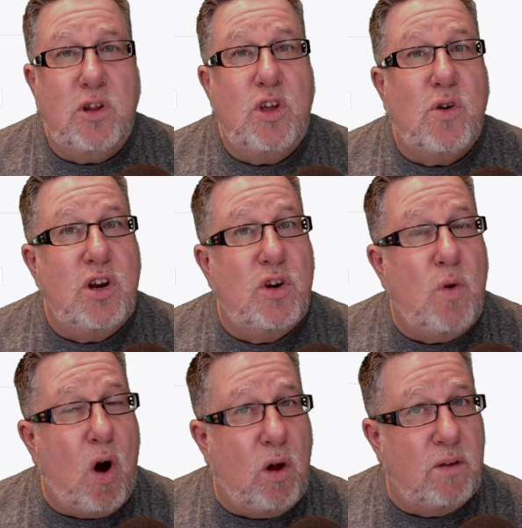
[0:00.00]
You can do
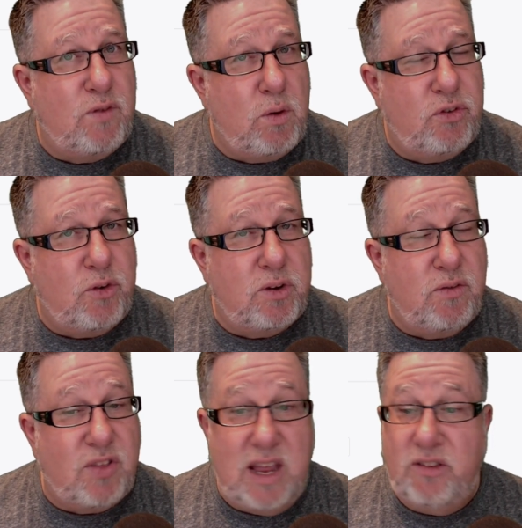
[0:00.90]
all of those sorts of
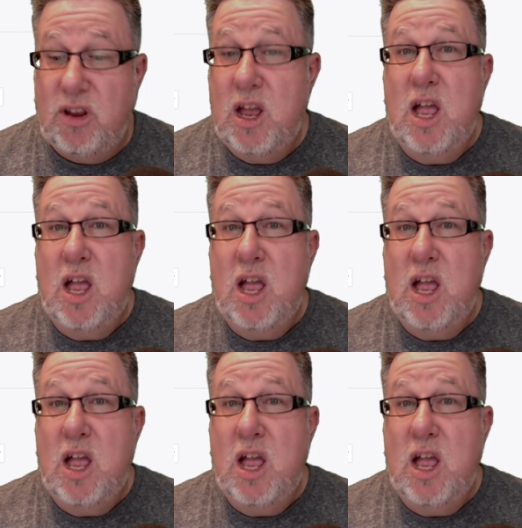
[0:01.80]
things.